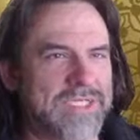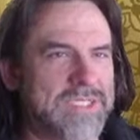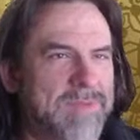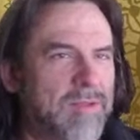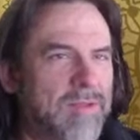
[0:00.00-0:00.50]

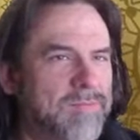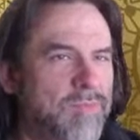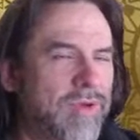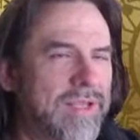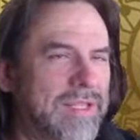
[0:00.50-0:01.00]
spell
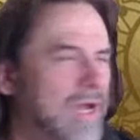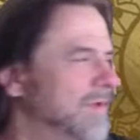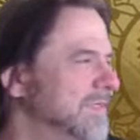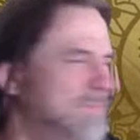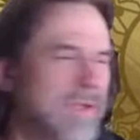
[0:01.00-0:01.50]

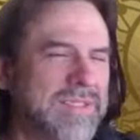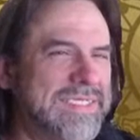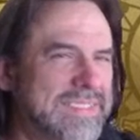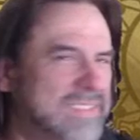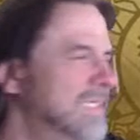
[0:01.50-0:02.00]

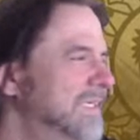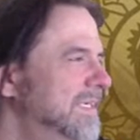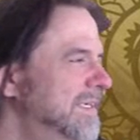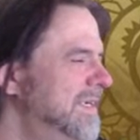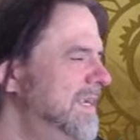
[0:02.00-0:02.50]
list,
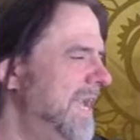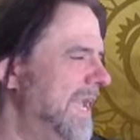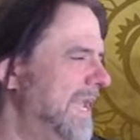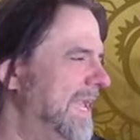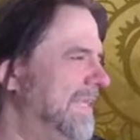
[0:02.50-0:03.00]

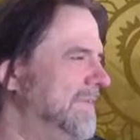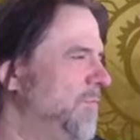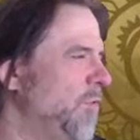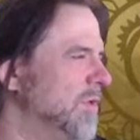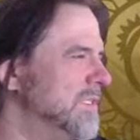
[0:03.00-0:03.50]
and of
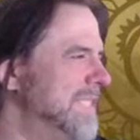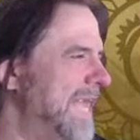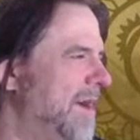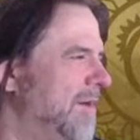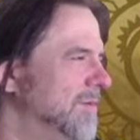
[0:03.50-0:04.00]
course
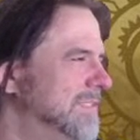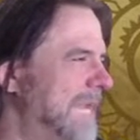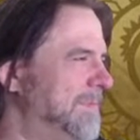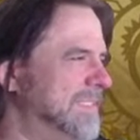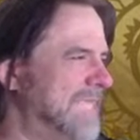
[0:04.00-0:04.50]
now
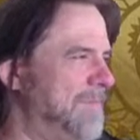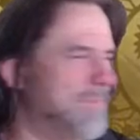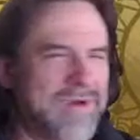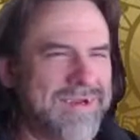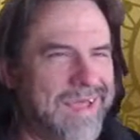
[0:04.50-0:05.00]
Tap Untap
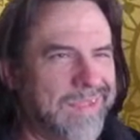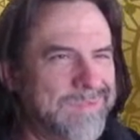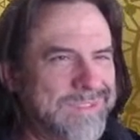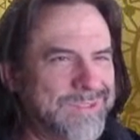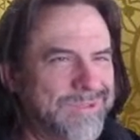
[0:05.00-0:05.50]
Burn
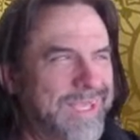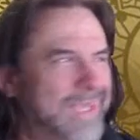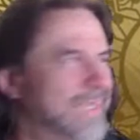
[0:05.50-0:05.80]
Elemental Key.